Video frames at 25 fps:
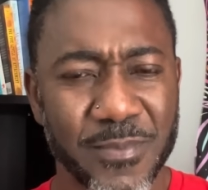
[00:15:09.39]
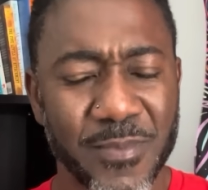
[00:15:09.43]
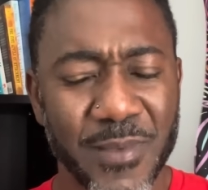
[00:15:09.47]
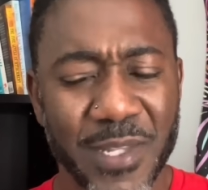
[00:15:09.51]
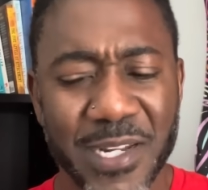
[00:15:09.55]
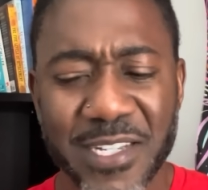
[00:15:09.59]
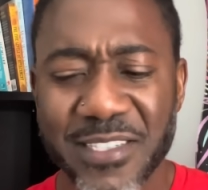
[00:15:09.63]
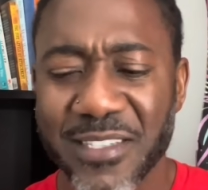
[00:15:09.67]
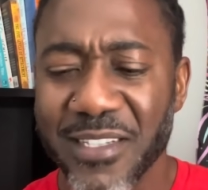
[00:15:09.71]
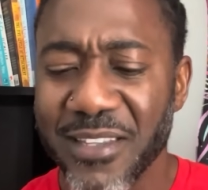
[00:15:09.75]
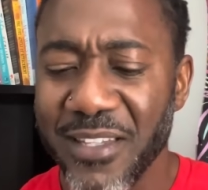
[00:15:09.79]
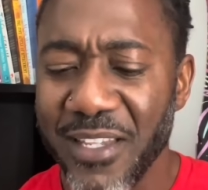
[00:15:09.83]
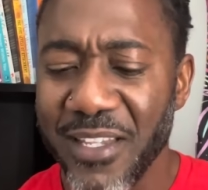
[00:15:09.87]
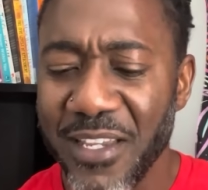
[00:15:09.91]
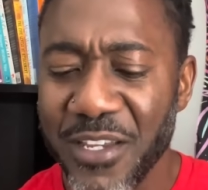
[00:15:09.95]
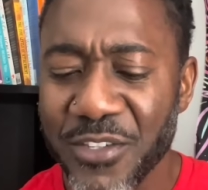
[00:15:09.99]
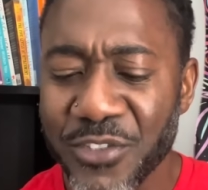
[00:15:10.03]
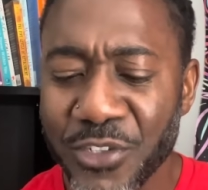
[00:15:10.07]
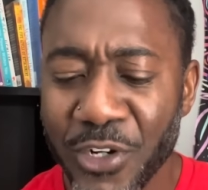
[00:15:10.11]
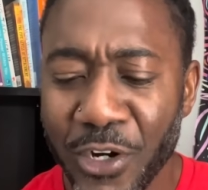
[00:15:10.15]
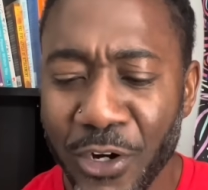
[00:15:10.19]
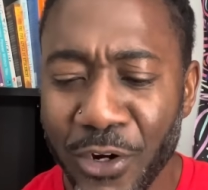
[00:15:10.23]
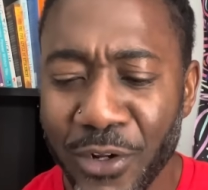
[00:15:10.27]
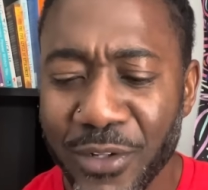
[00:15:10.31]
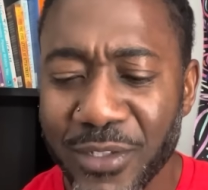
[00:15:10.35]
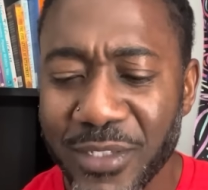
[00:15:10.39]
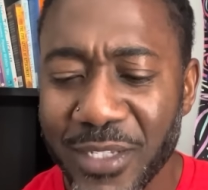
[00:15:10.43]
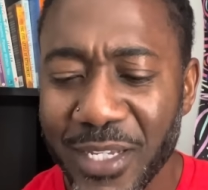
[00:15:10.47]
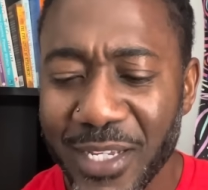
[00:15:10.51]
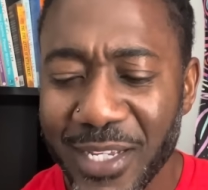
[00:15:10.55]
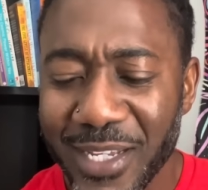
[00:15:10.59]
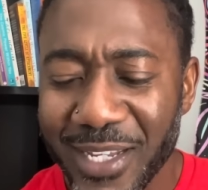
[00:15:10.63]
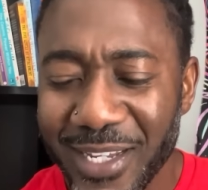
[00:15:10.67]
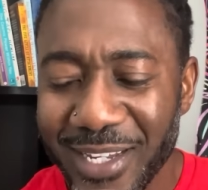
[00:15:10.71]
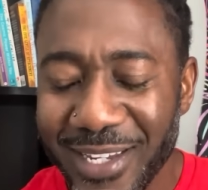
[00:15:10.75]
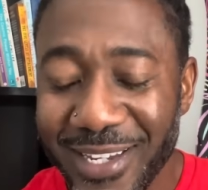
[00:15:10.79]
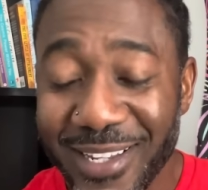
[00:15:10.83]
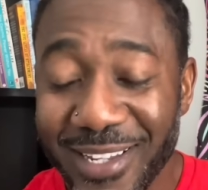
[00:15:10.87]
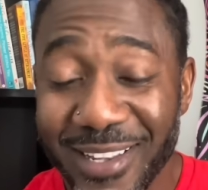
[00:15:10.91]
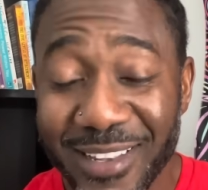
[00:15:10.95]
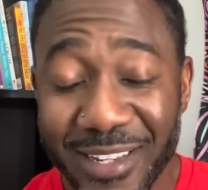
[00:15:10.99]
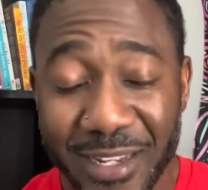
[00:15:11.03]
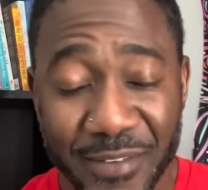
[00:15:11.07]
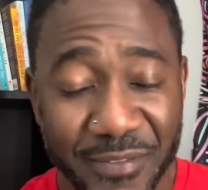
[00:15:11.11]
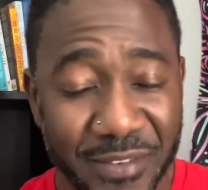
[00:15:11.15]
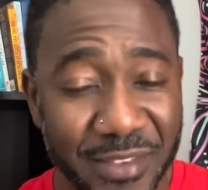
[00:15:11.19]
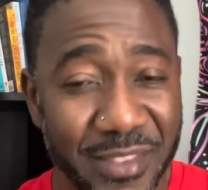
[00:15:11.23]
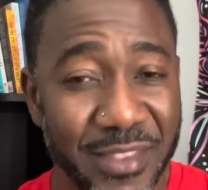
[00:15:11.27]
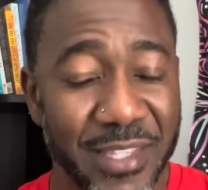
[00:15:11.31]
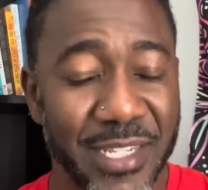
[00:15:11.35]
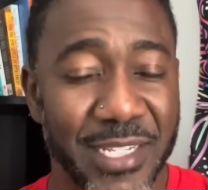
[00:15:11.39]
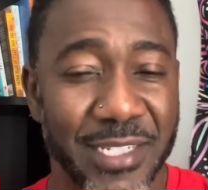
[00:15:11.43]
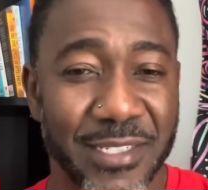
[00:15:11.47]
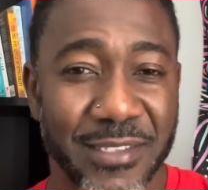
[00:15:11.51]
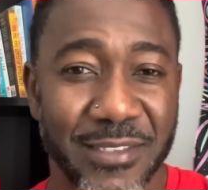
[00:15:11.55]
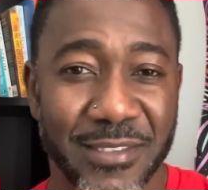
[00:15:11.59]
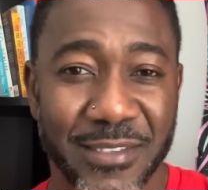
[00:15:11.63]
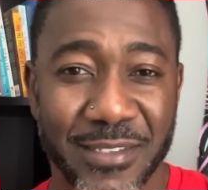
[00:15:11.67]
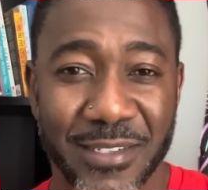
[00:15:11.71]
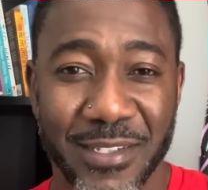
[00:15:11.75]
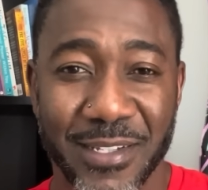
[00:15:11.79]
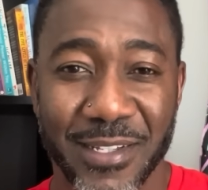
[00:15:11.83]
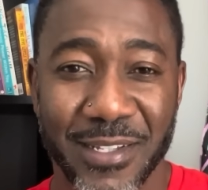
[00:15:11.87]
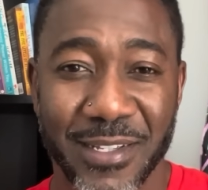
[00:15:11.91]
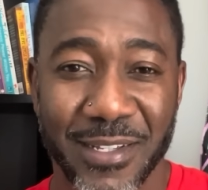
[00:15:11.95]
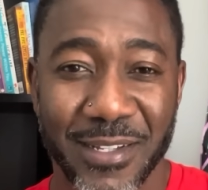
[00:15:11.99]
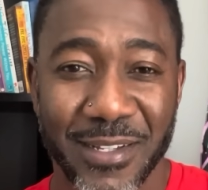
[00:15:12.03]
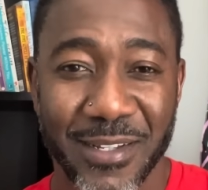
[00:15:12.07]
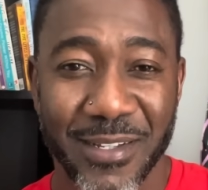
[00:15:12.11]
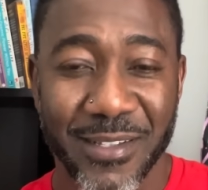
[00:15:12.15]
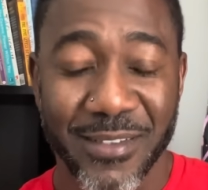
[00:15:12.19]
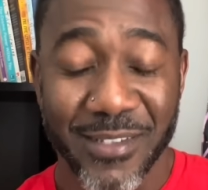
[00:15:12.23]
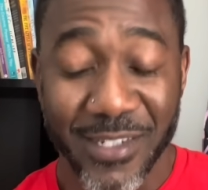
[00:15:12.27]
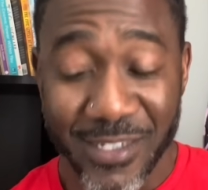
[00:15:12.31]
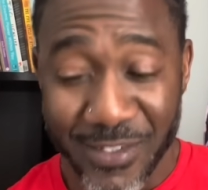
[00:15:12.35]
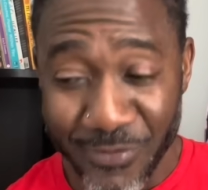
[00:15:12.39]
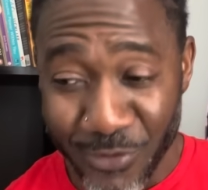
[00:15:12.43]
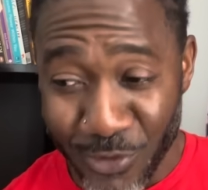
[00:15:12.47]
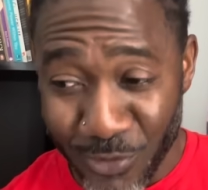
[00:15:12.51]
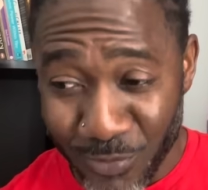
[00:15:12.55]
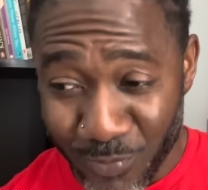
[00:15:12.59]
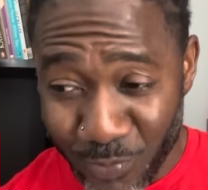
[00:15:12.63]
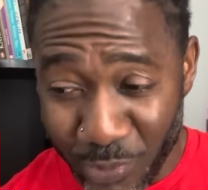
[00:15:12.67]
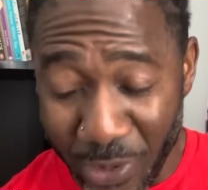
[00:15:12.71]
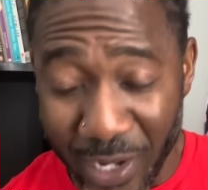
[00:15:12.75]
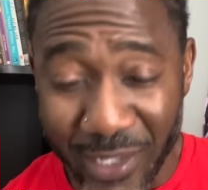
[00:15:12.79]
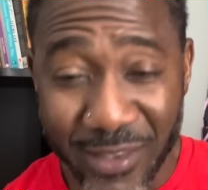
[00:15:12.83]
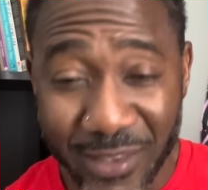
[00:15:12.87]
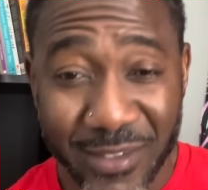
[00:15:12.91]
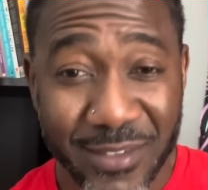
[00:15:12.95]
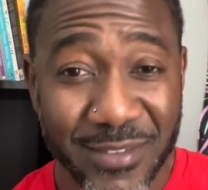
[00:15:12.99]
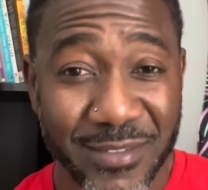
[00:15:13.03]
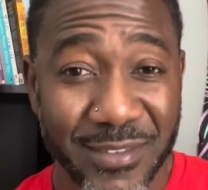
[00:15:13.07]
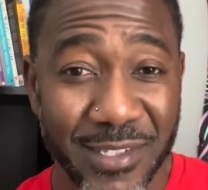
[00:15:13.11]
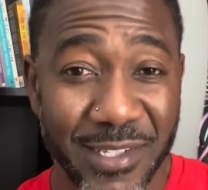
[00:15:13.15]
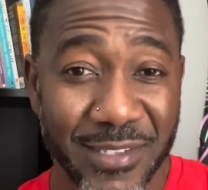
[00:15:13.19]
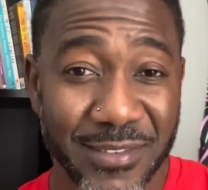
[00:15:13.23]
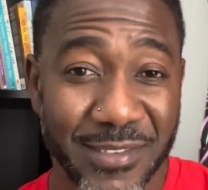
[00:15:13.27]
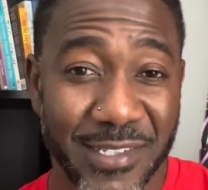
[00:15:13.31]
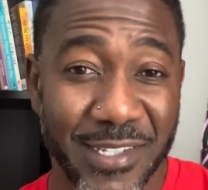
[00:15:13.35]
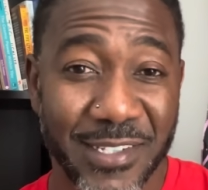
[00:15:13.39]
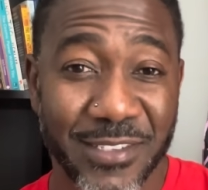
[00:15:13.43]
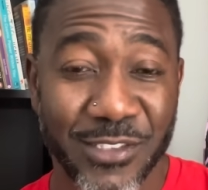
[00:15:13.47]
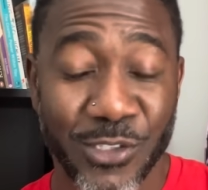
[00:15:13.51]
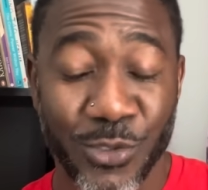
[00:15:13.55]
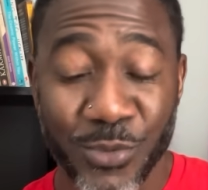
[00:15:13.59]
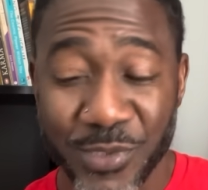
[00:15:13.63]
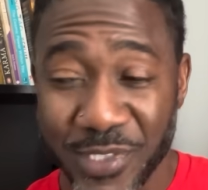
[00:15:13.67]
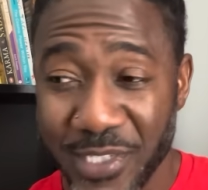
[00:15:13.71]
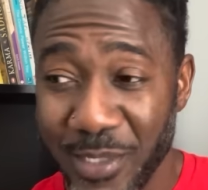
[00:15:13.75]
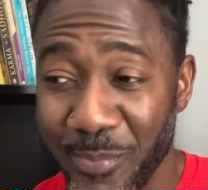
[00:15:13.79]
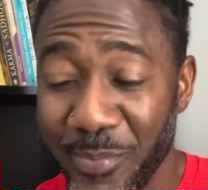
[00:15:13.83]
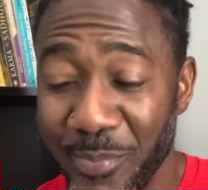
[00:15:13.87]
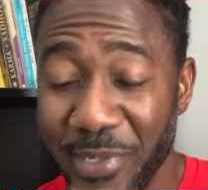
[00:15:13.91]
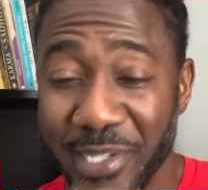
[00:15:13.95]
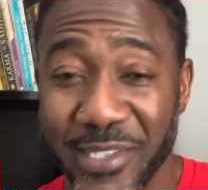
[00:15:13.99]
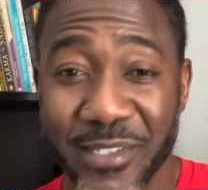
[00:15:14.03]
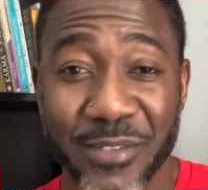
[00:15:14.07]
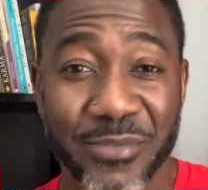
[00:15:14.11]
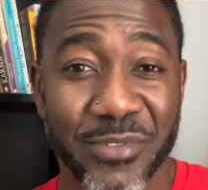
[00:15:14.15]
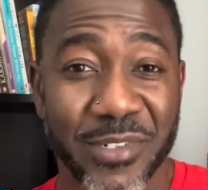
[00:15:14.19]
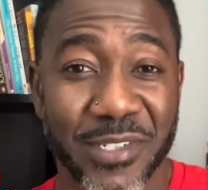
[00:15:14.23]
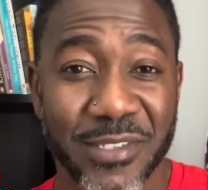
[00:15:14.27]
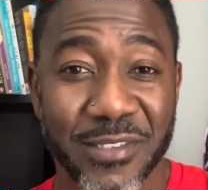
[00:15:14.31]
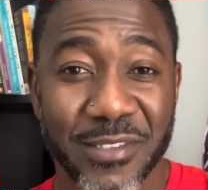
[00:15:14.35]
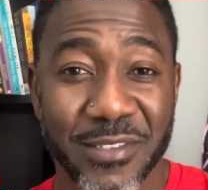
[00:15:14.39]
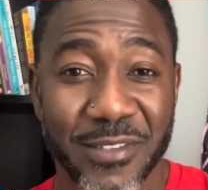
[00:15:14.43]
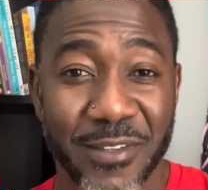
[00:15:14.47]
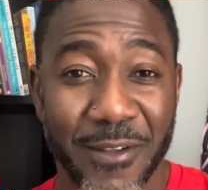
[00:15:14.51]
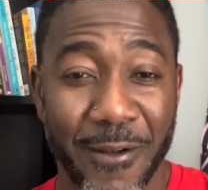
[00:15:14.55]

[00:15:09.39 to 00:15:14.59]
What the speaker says: Listen, these are 11 things that if you practice these things, you see a big difference.